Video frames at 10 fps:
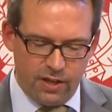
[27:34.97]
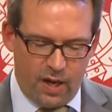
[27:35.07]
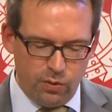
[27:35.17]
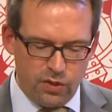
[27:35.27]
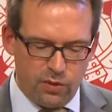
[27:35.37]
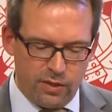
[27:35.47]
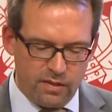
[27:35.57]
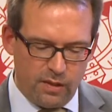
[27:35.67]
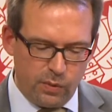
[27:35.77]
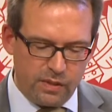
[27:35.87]

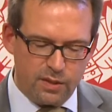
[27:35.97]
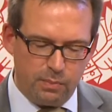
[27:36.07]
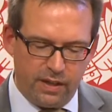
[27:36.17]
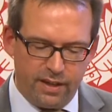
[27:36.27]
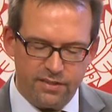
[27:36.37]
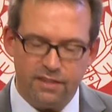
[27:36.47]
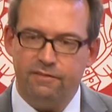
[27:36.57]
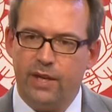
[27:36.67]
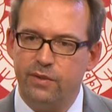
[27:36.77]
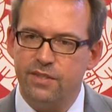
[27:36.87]
outsourced local suppliers in
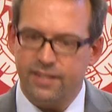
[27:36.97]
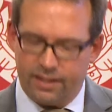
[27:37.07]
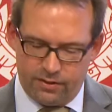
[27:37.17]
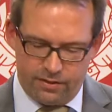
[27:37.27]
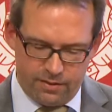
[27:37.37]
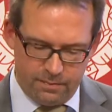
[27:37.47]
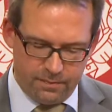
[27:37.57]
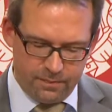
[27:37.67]
various sectors.